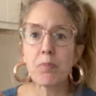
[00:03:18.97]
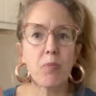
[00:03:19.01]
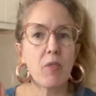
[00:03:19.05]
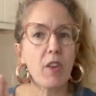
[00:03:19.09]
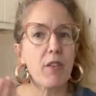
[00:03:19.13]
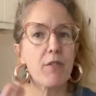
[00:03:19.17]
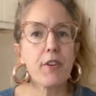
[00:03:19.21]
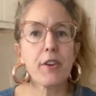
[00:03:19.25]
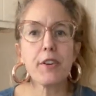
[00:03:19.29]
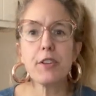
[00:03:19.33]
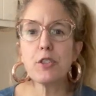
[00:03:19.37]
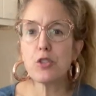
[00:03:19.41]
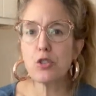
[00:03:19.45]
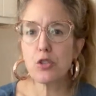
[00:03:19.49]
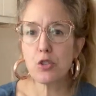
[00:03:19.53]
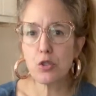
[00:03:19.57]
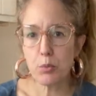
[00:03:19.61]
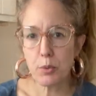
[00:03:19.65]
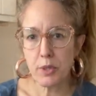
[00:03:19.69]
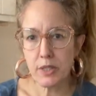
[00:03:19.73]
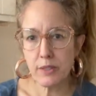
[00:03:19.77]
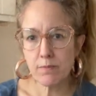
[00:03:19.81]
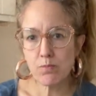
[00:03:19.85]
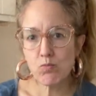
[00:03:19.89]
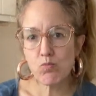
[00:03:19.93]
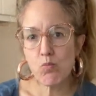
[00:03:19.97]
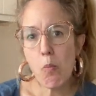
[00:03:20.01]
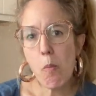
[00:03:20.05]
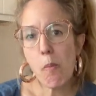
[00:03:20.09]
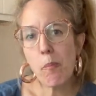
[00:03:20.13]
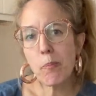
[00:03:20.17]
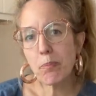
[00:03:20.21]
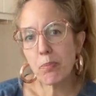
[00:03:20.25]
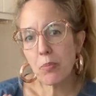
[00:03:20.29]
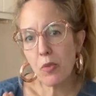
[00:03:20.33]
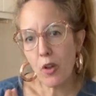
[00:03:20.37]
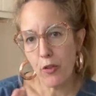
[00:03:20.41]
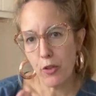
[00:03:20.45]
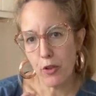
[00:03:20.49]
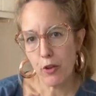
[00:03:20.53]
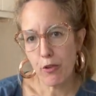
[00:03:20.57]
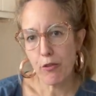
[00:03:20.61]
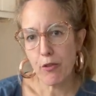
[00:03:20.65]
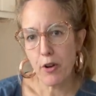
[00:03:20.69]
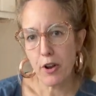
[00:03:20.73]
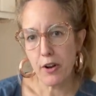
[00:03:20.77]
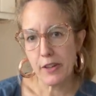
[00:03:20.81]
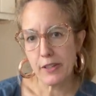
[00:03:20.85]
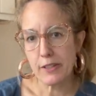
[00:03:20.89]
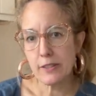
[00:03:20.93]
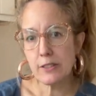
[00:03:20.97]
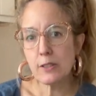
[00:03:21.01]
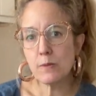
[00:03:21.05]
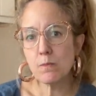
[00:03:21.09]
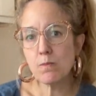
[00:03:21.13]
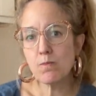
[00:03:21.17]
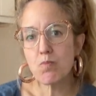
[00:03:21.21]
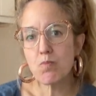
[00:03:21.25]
Very sweet on the front end.